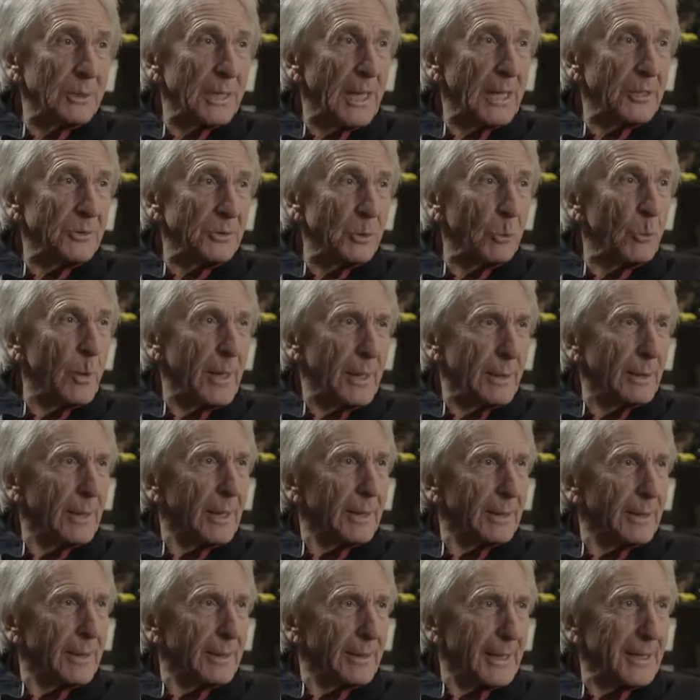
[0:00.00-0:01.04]
it was like to win.
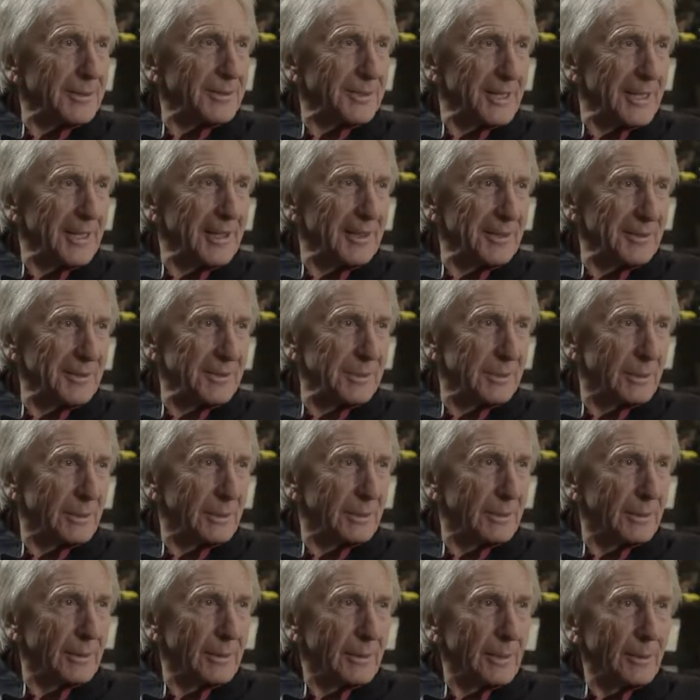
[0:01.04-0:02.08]
I think that's the answer.
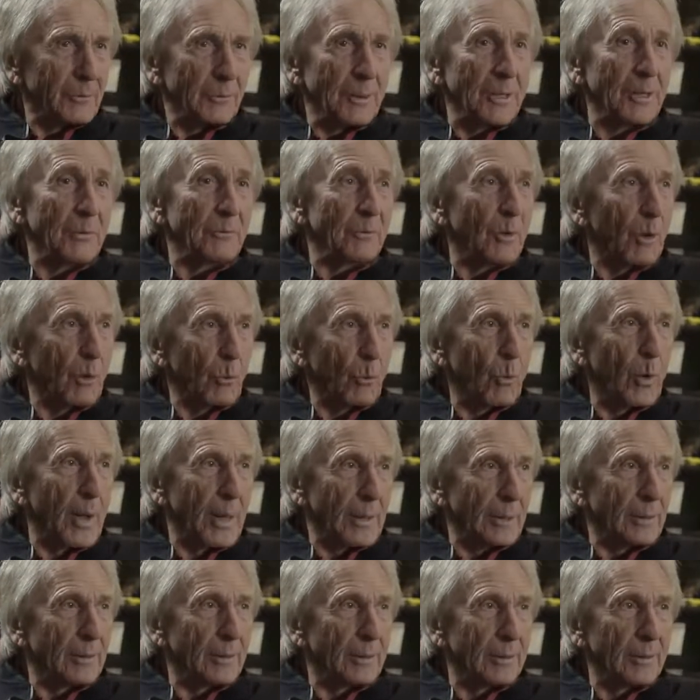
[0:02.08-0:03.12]
Mm-hmm. When you've not
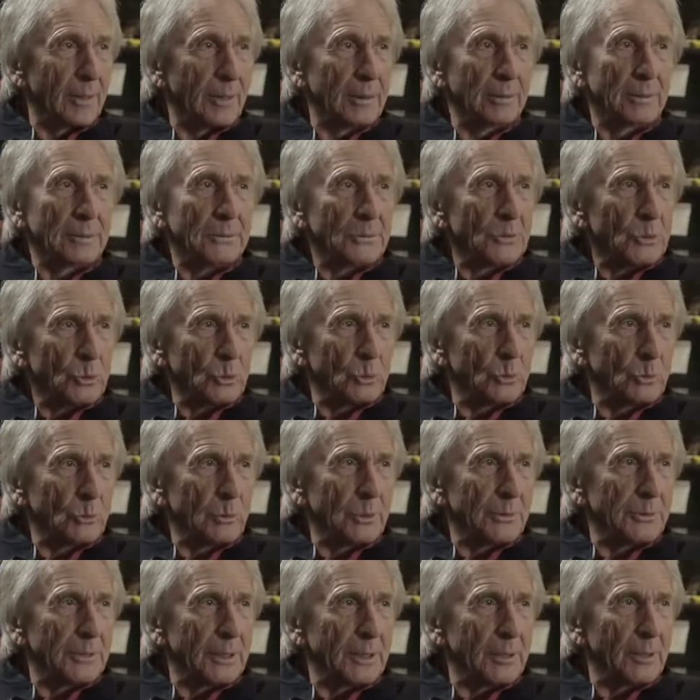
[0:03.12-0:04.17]
won, you're going,
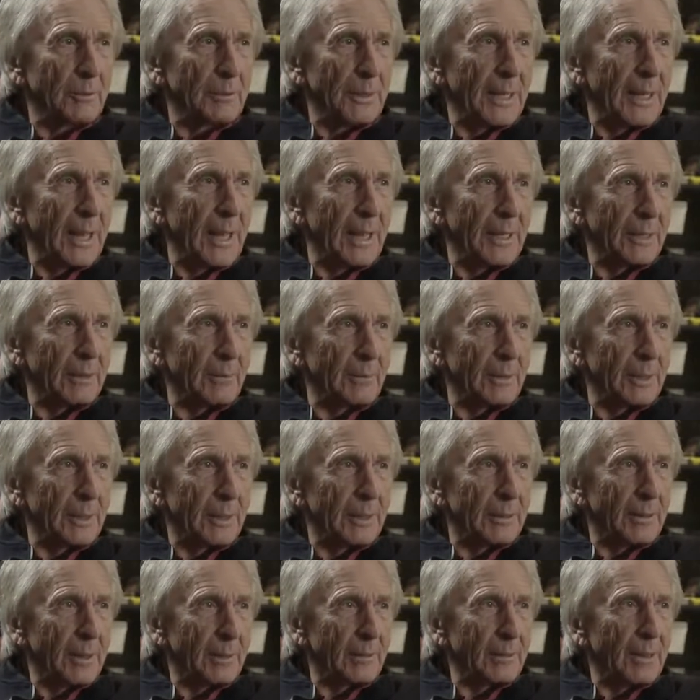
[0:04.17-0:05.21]
what's it going to be like? We,
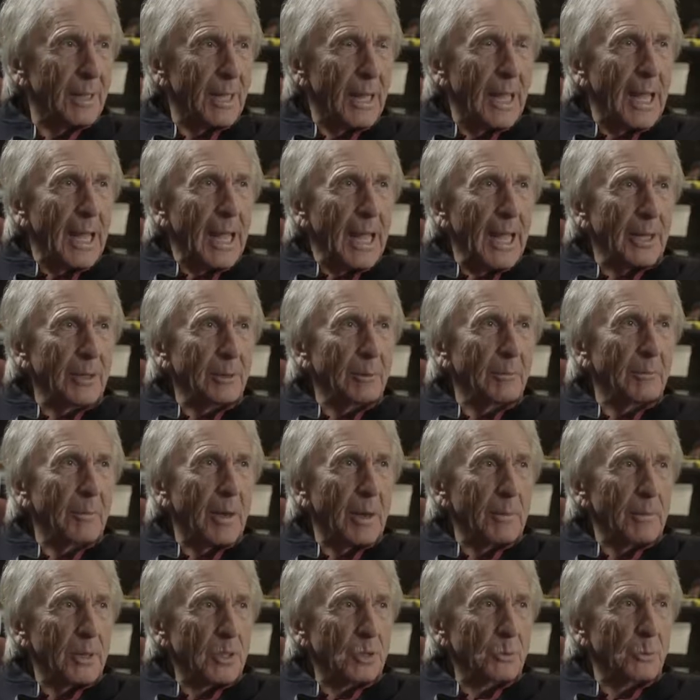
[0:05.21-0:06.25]
you know, and you're
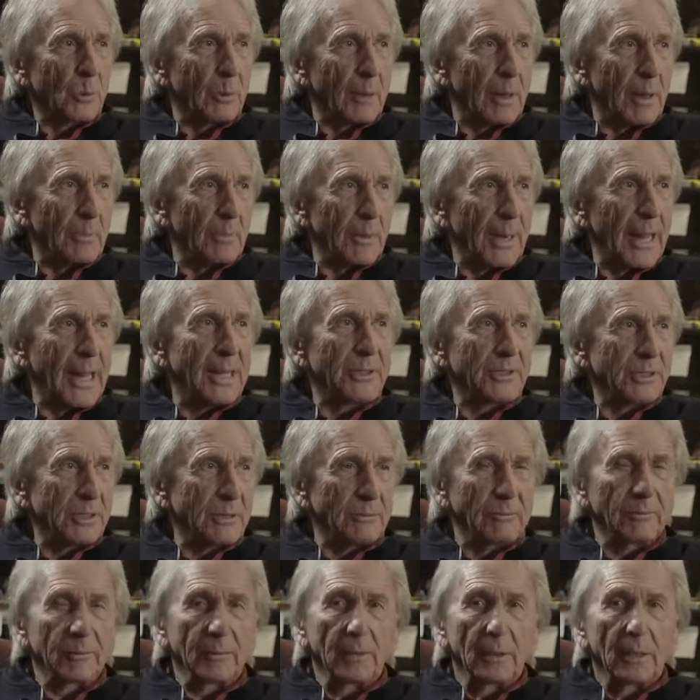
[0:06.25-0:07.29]
very much more
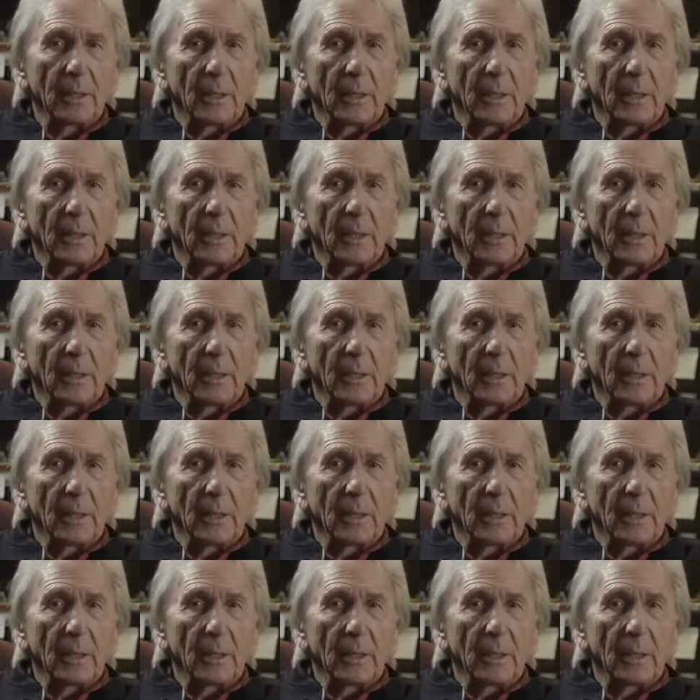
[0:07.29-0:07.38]
apprehensive.